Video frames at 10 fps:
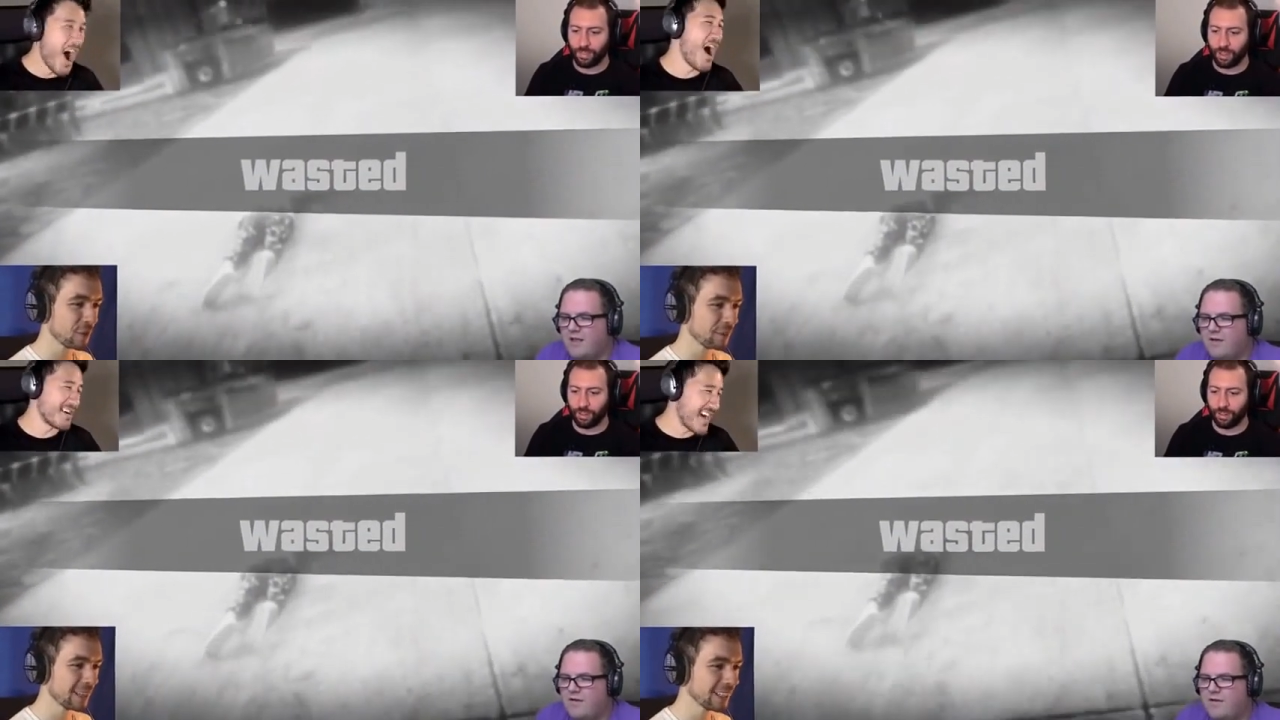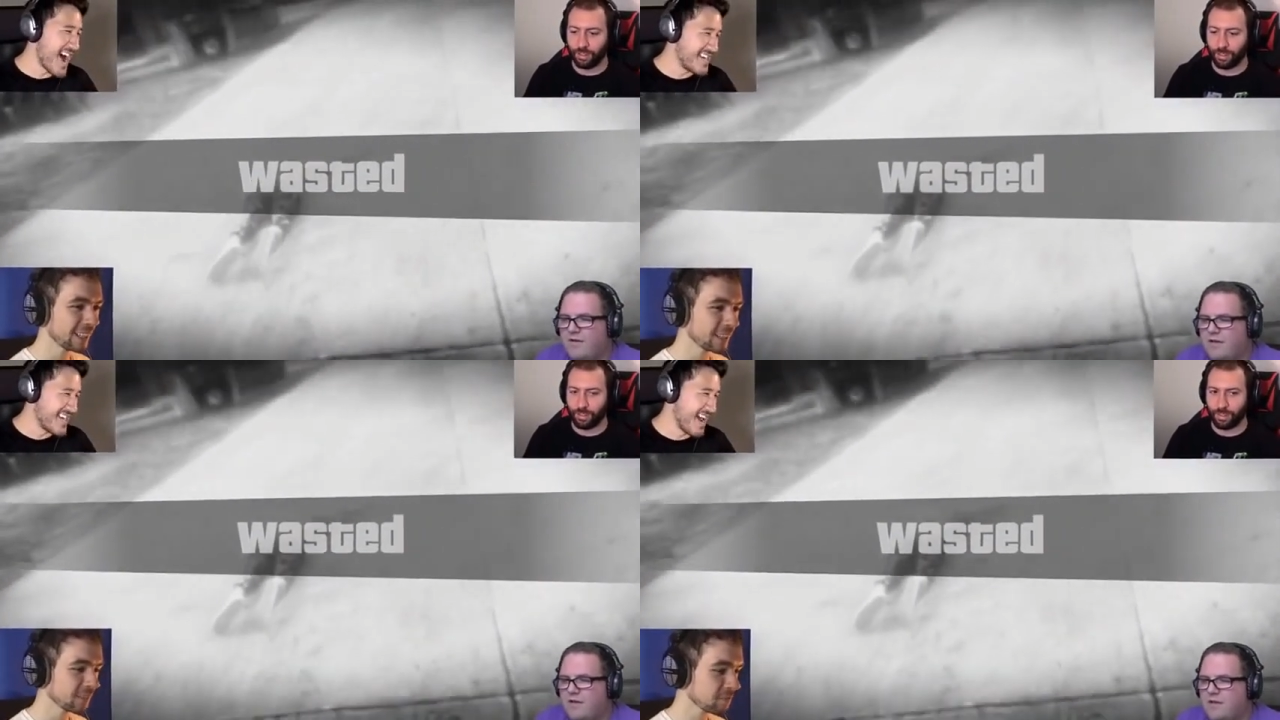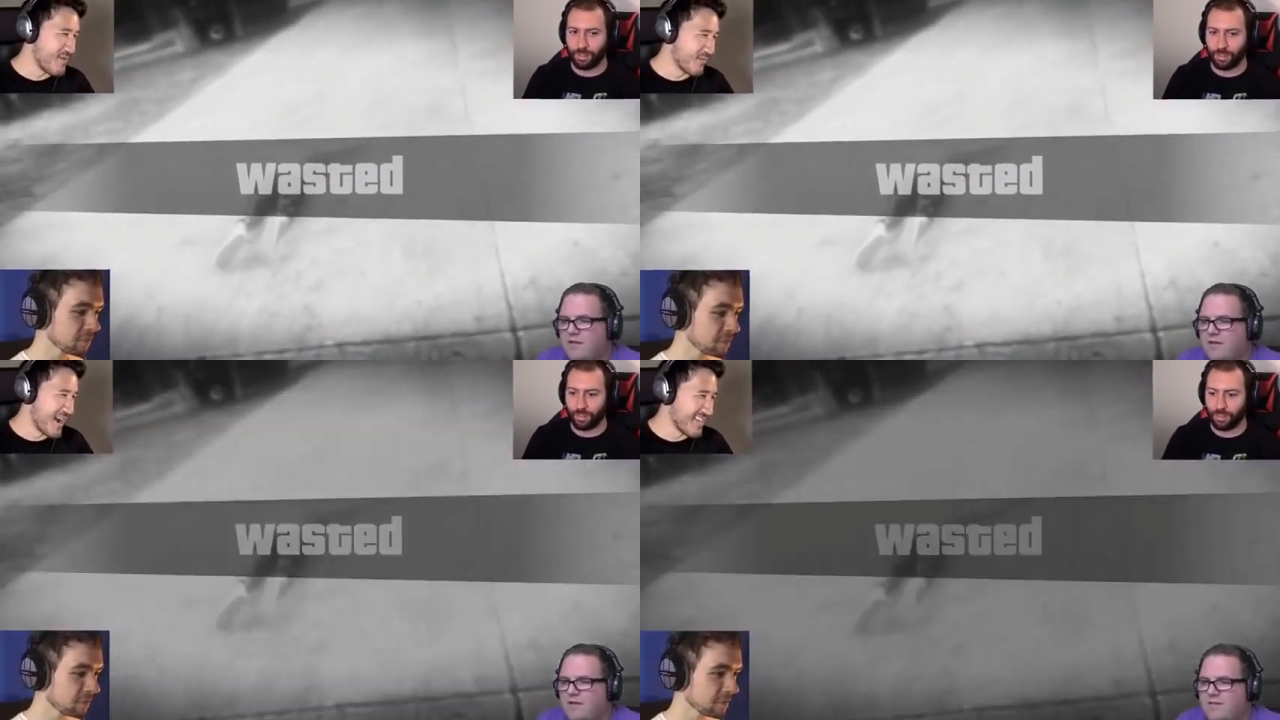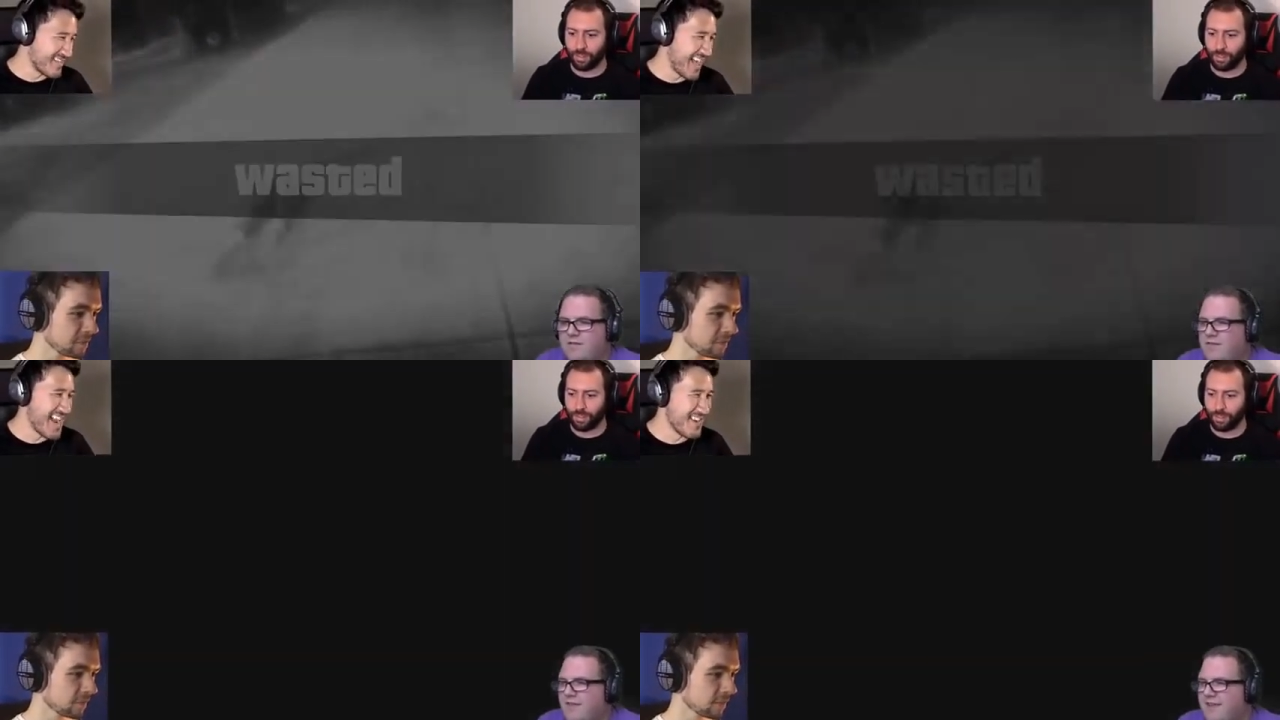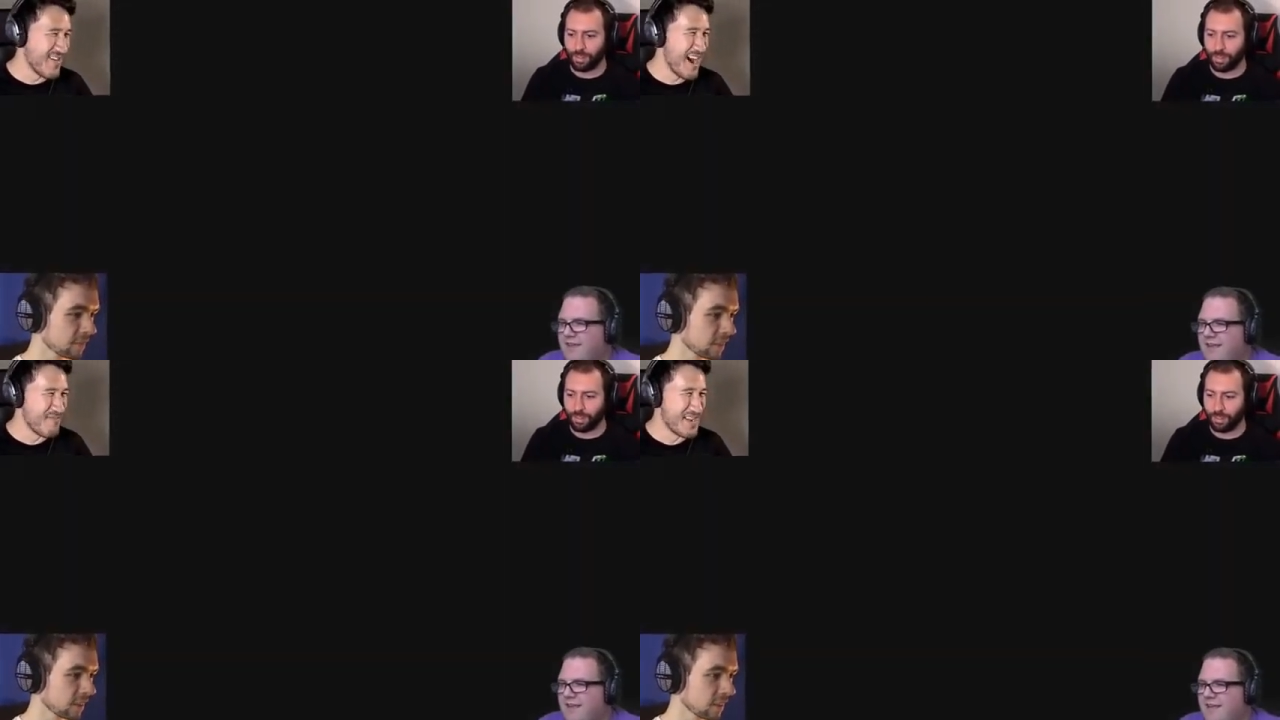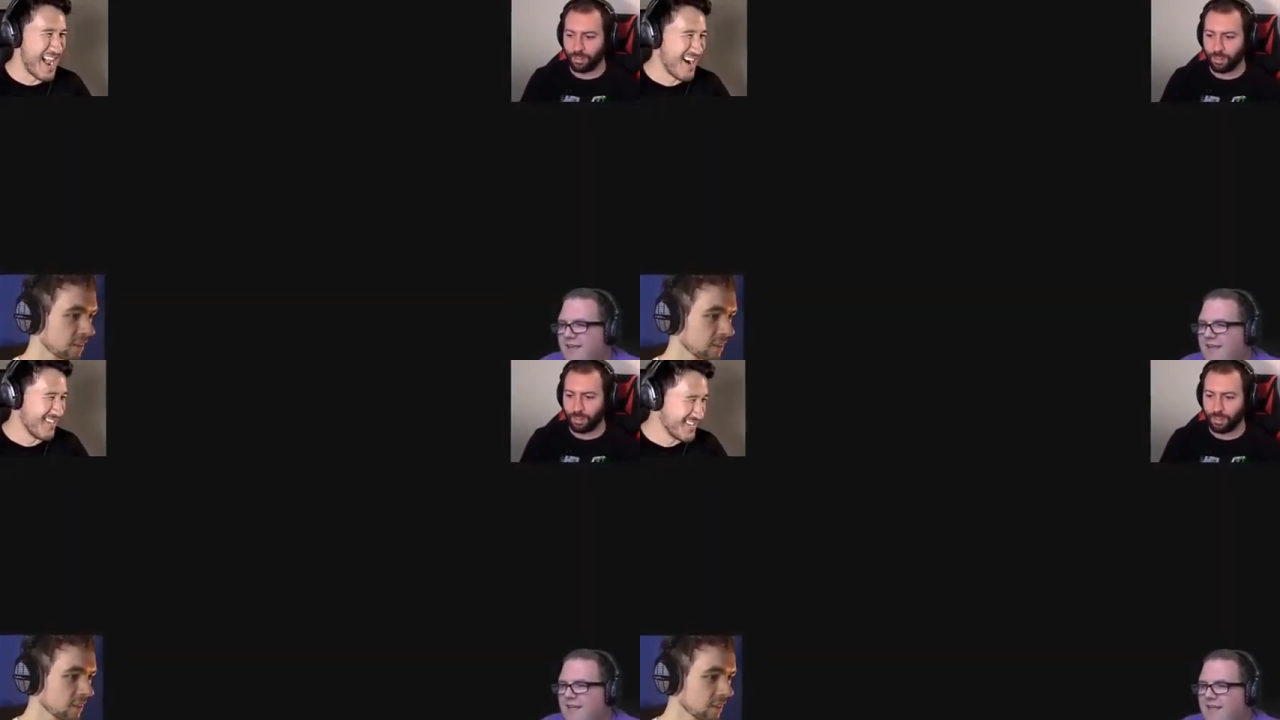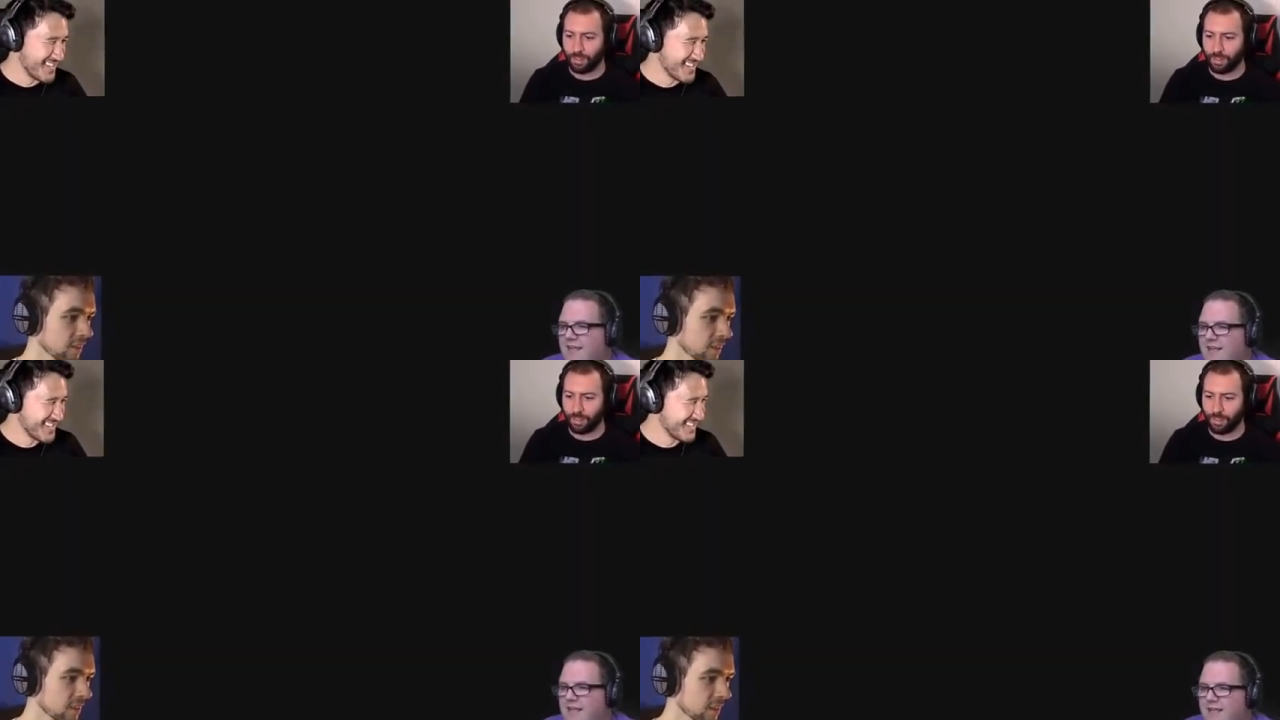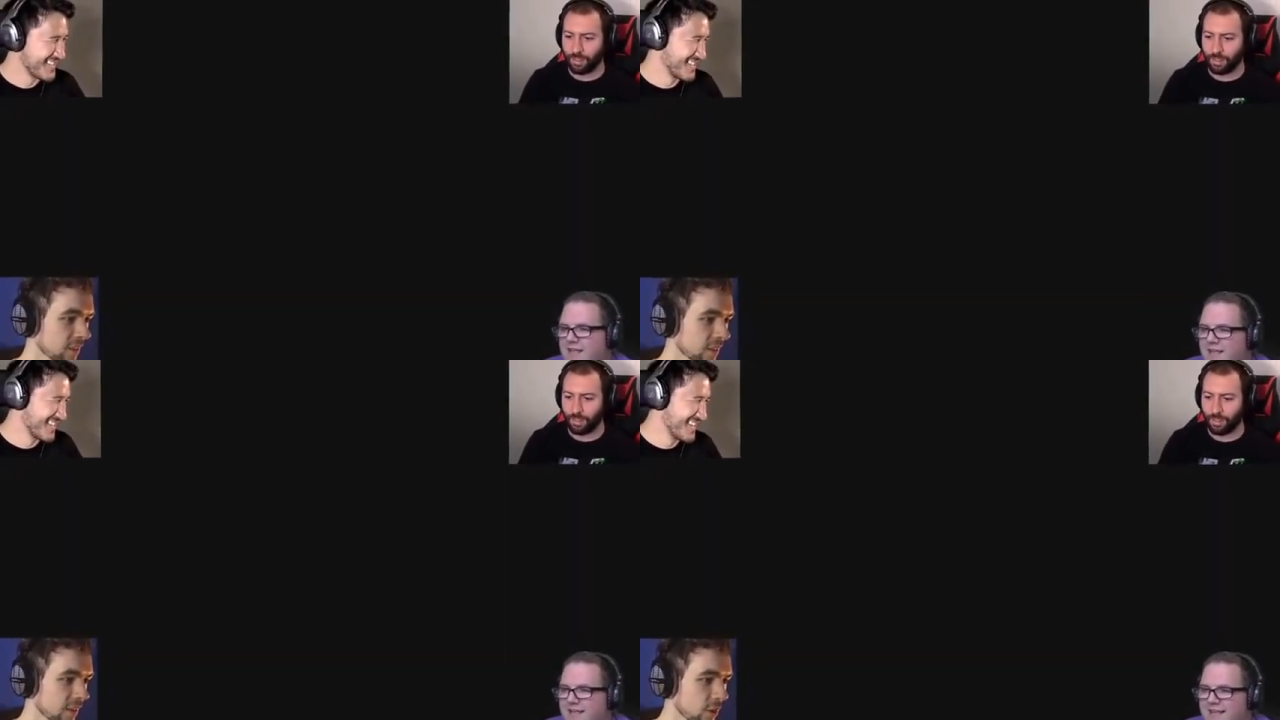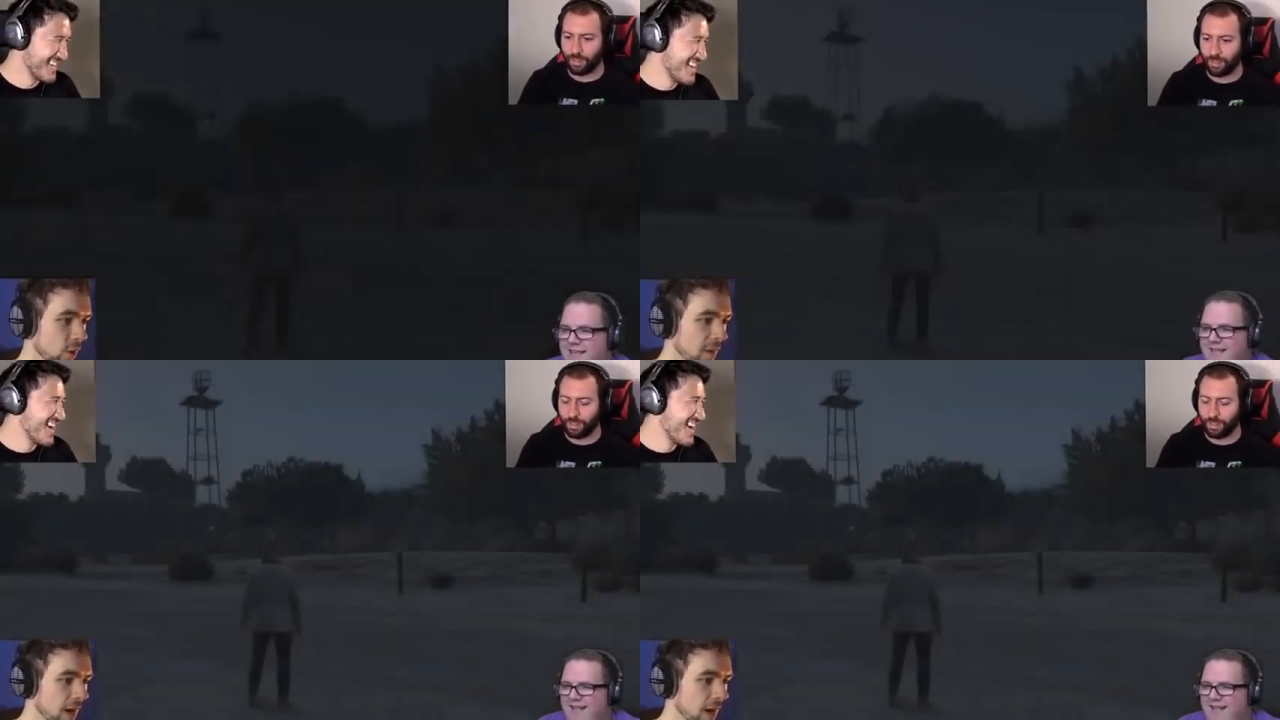Speaker 1: oh god damn it! Right then you helped me out. No,